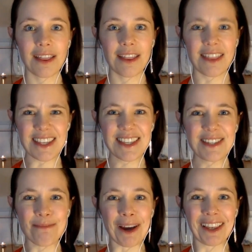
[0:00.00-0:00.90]
This is
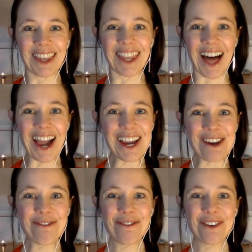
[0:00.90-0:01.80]
my
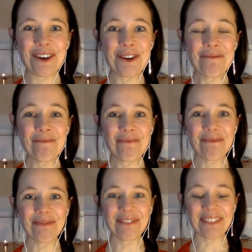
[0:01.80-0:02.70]
life.
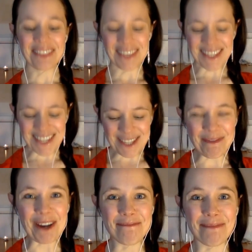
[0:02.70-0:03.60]
This is
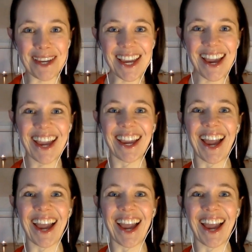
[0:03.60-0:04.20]
my being.